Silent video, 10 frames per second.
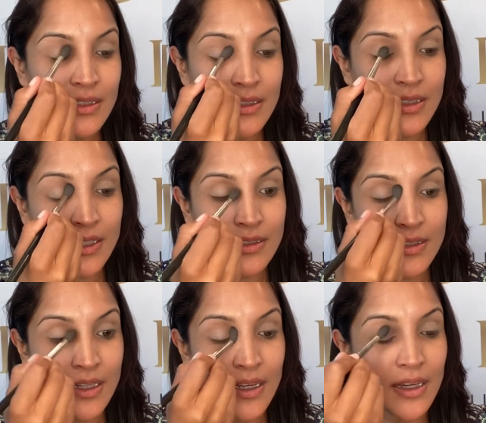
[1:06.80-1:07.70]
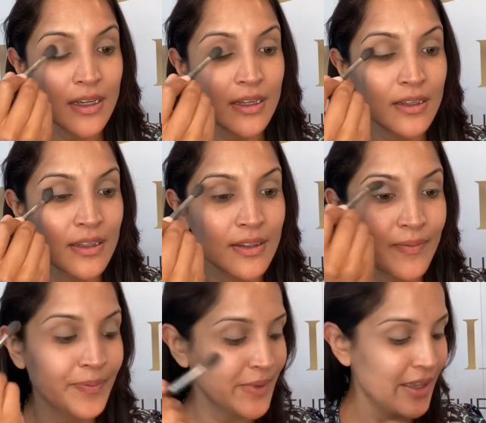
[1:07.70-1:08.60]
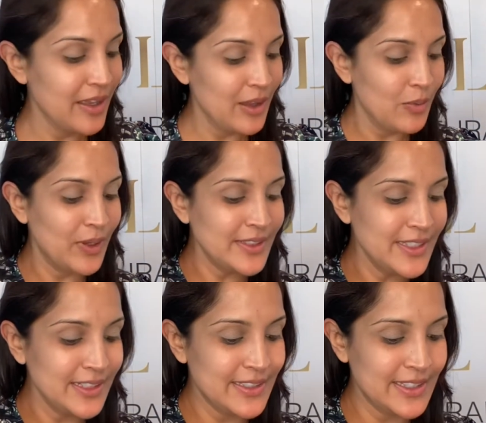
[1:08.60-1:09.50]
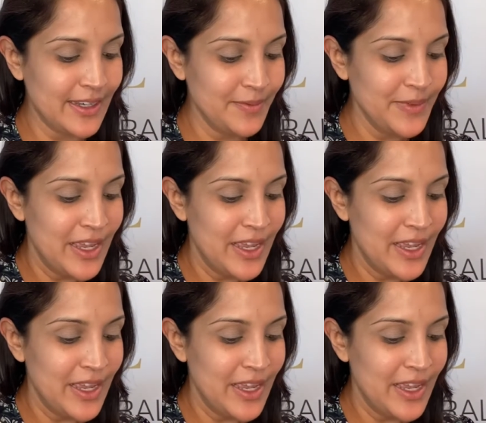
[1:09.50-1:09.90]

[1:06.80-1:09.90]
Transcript: Ta-da-da. Once that's done,